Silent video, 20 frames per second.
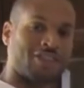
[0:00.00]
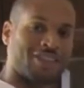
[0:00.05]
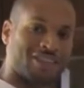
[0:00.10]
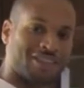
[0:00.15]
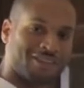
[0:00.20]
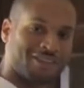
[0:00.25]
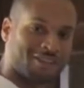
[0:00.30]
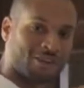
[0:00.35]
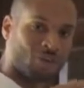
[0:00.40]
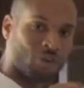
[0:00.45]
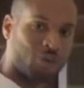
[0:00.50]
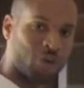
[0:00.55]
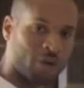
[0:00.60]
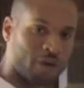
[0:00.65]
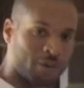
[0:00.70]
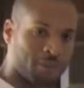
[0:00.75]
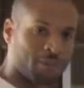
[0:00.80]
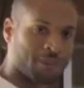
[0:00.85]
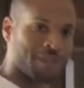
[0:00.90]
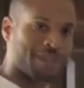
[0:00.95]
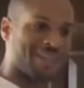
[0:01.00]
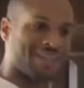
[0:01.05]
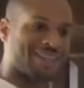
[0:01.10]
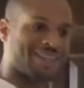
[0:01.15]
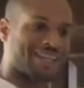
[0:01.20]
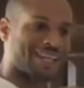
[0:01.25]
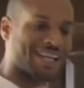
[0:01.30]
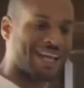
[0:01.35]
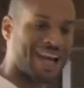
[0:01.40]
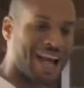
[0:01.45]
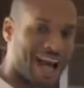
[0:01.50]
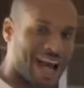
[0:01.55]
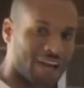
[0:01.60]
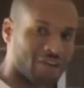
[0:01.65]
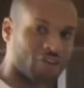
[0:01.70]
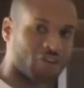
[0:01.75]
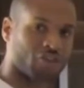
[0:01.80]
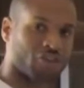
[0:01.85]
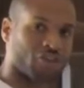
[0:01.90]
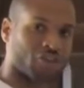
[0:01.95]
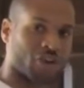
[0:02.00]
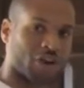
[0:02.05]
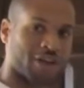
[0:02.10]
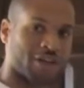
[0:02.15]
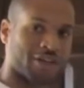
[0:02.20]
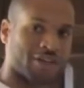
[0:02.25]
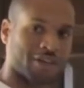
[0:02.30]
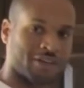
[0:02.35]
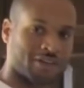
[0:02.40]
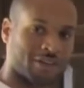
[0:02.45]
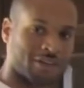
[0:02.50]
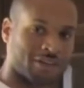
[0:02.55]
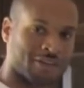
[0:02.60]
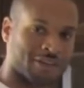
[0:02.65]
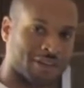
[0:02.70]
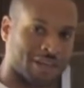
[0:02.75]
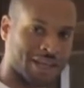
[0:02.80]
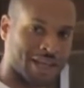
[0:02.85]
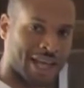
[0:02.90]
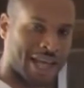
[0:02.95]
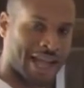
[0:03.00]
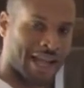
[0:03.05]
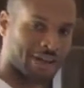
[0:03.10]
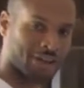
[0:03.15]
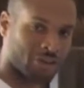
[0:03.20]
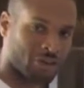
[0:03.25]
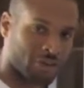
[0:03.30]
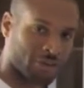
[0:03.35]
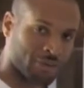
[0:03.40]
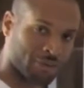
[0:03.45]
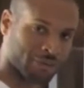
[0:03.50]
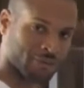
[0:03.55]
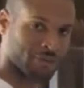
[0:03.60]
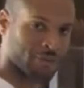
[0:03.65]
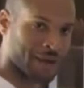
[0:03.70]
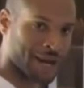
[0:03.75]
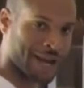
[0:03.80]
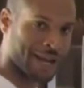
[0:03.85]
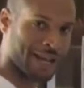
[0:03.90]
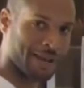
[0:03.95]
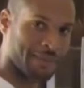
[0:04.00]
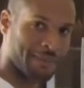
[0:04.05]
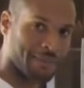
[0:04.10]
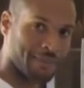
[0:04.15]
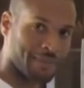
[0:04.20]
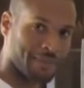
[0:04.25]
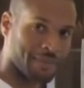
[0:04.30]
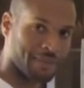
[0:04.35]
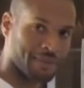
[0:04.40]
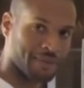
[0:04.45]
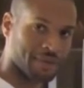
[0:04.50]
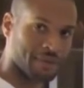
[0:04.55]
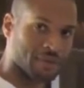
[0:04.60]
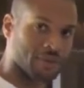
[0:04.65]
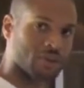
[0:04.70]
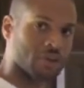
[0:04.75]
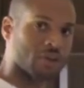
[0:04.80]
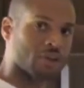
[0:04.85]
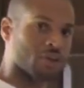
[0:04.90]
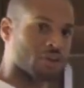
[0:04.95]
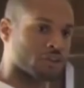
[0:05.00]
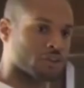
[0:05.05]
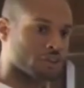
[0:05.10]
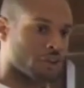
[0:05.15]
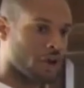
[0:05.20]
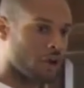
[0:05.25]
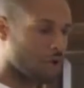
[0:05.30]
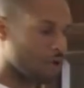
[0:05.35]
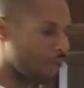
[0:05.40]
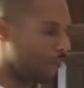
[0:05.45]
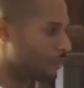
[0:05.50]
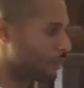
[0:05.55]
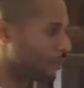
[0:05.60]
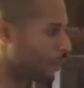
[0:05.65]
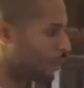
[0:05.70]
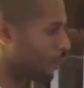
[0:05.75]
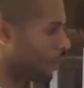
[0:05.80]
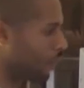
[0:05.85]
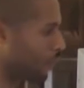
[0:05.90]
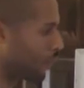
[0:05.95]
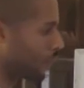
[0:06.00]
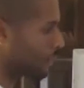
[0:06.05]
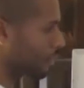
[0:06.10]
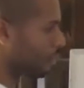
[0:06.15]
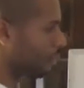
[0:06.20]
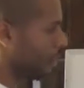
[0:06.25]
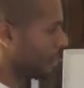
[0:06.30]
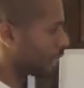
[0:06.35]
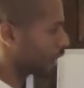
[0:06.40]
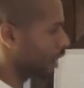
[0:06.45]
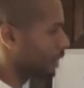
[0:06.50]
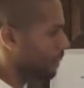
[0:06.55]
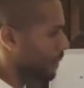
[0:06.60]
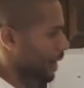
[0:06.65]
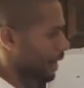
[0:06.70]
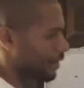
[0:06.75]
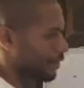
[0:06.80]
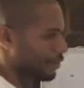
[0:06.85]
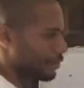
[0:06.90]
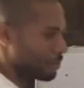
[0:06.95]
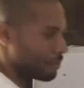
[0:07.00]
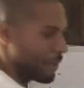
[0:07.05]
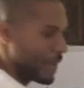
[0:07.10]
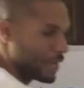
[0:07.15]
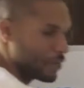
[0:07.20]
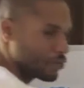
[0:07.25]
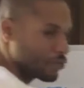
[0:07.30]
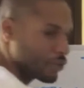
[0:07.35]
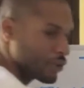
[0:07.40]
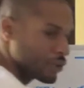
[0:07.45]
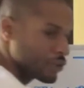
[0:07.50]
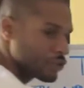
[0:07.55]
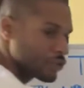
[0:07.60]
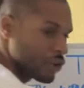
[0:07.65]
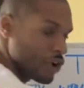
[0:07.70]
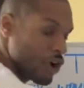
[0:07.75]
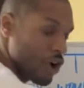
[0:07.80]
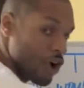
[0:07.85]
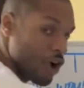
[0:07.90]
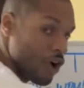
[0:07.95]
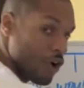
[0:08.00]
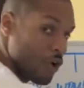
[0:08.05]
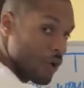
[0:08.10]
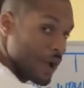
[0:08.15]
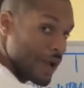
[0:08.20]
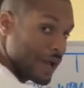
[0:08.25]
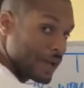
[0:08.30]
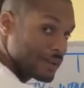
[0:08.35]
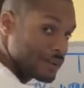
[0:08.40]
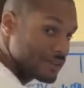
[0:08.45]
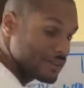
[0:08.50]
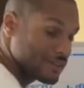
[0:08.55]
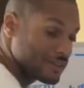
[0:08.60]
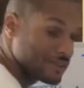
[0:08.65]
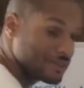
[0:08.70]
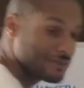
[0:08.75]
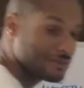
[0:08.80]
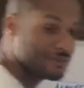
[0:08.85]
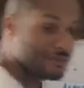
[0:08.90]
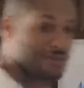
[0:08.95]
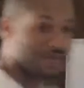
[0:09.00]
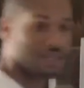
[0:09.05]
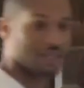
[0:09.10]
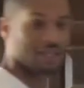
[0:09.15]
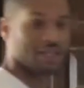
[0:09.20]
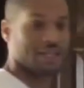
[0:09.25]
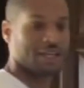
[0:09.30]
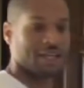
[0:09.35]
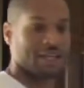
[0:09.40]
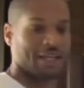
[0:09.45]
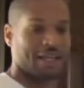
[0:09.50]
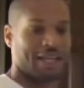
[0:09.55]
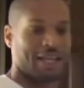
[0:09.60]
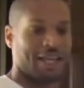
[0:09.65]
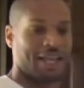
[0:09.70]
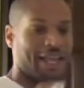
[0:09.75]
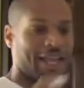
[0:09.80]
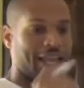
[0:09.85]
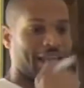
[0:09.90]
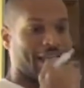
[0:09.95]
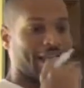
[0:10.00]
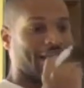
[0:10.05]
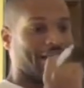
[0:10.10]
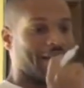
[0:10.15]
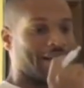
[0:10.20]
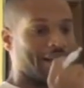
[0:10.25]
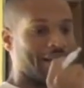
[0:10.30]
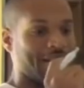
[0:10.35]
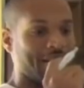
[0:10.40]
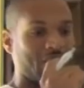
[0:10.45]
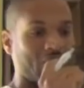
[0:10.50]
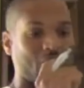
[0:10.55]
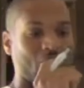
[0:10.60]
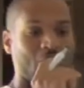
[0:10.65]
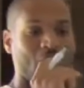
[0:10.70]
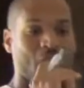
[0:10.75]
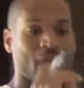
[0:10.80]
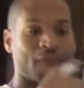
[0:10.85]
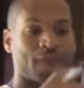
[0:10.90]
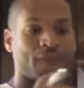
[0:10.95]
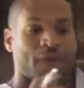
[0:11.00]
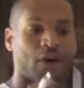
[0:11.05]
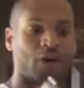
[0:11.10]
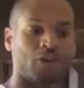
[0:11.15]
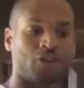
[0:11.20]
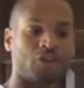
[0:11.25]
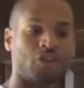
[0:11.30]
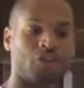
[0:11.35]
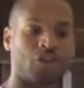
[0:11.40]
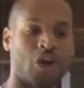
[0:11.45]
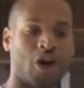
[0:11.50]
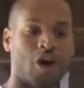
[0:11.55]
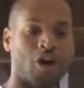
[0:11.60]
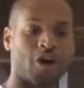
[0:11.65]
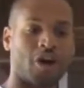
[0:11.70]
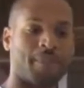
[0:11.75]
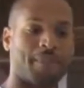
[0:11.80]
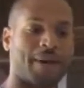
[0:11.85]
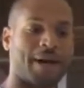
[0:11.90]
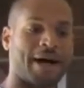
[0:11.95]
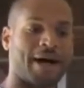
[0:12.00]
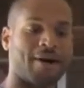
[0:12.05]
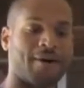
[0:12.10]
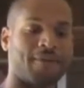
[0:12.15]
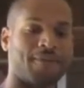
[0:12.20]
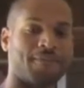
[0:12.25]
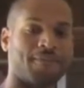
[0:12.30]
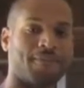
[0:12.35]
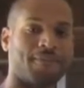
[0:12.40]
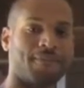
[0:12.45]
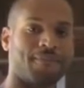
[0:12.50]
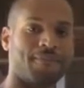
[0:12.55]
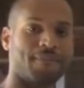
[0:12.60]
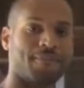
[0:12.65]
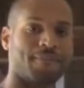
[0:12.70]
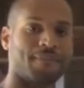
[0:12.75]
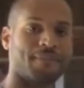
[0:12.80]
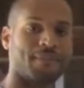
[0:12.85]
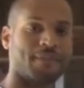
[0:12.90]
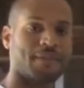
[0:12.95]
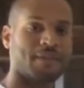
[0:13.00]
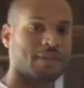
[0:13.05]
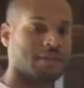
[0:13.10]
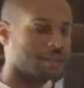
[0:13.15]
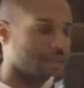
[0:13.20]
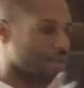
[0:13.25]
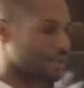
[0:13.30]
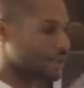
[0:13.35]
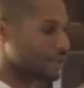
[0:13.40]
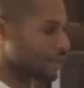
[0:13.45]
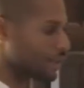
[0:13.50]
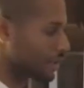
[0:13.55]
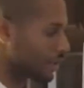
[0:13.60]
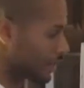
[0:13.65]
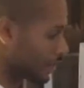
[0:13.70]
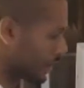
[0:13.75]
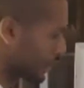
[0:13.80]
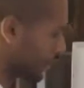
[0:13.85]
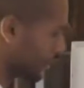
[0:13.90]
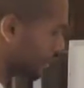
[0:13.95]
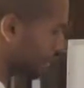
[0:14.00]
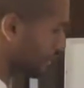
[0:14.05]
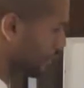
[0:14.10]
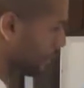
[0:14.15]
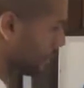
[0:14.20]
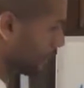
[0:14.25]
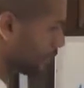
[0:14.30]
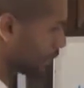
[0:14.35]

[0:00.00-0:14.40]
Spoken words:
this would be the construct. This is the actual frame. So, what we were talking about is matrix OS. And we'll first talk about this